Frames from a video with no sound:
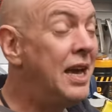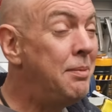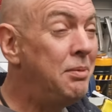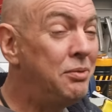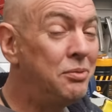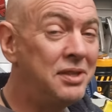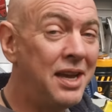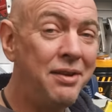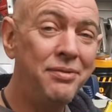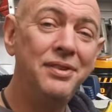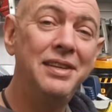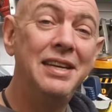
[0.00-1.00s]
Hope you're all
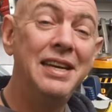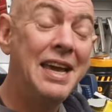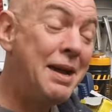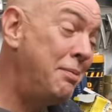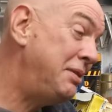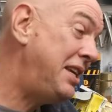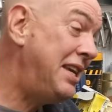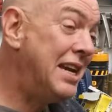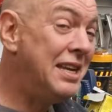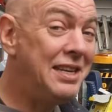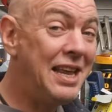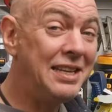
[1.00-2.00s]
safe and we'll see you
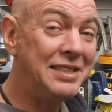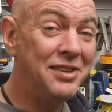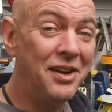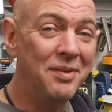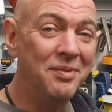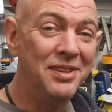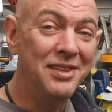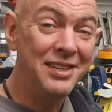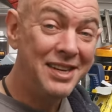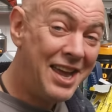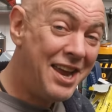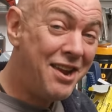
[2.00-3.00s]
again next time.
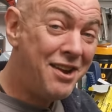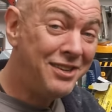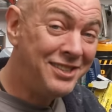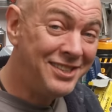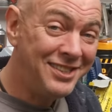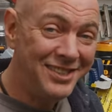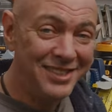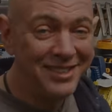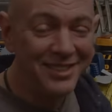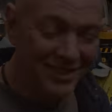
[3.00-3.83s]
Laters!